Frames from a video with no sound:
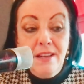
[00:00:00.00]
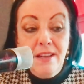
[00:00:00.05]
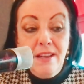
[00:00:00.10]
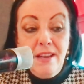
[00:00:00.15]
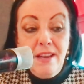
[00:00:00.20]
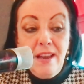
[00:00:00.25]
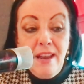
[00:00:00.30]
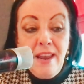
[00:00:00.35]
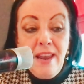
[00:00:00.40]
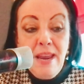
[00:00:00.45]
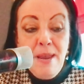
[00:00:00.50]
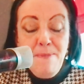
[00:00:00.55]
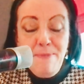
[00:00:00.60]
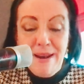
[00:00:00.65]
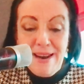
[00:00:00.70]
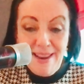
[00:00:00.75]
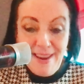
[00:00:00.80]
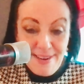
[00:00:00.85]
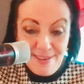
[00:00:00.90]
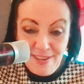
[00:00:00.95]
He
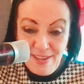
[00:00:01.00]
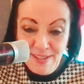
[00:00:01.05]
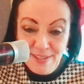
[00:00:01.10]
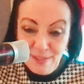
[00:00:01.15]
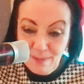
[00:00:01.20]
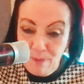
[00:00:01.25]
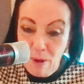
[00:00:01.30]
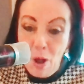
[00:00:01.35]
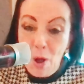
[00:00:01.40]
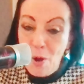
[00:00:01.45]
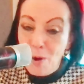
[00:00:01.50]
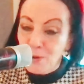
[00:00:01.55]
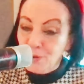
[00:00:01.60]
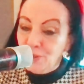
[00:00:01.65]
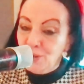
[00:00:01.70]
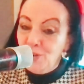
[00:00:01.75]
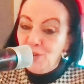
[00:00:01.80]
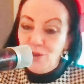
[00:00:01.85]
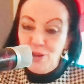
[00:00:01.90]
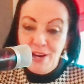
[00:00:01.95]
played his part
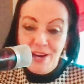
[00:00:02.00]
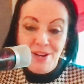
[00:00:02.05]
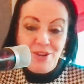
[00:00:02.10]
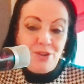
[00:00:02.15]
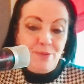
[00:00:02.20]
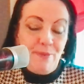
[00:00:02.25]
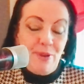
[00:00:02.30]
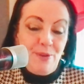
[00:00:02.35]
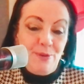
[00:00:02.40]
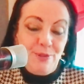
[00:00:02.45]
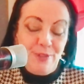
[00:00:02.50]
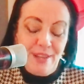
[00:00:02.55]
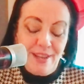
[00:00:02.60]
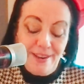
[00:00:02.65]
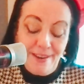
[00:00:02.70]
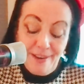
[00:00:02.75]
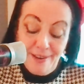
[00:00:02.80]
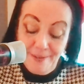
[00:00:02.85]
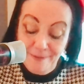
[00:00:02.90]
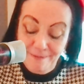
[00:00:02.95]
to change music.